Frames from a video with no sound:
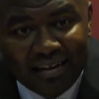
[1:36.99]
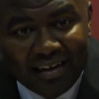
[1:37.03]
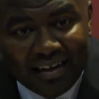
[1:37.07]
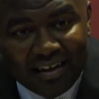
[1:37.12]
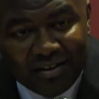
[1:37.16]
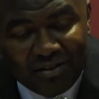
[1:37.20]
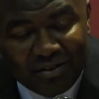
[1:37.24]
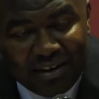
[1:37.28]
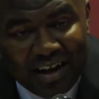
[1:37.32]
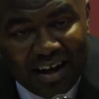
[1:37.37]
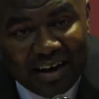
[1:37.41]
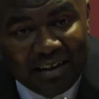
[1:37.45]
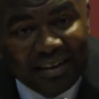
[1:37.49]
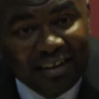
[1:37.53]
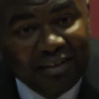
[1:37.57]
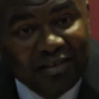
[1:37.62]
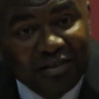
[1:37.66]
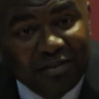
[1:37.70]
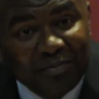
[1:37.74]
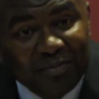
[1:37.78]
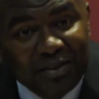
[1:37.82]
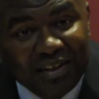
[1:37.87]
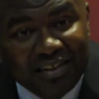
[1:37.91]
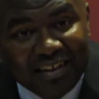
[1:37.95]
and you got to
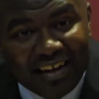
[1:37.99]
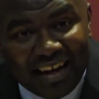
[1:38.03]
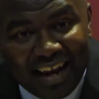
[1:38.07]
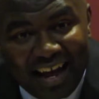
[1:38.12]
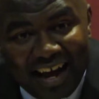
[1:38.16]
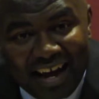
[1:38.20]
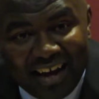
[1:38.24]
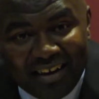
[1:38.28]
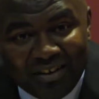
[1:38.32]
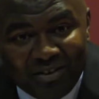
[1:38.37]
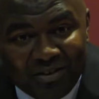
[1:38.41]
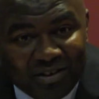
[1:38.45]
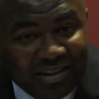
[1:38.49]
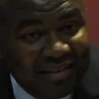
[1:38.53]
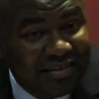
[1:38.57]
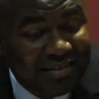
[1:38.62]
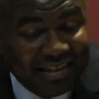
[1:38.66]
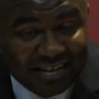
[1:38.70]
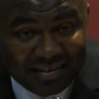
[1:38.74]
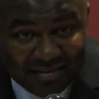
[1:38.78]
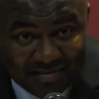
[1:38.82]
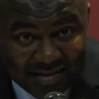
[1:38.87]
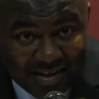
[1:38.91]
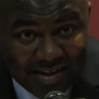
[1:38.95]
either be the lion or the
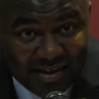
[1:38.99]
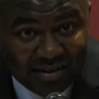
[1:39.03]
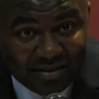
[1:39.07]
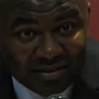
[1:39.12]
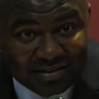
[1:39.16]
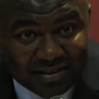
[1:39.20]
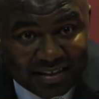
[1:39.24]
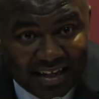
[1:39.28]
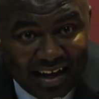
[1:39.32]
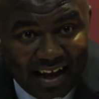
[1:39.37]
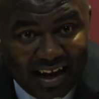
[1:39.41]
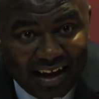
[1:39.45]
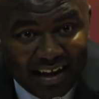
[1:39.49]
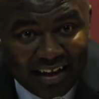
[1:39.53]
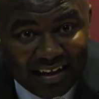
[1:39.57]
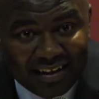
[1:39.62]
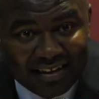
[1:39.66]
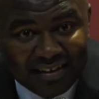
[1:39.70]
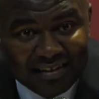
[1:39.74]
gazelle, Scott.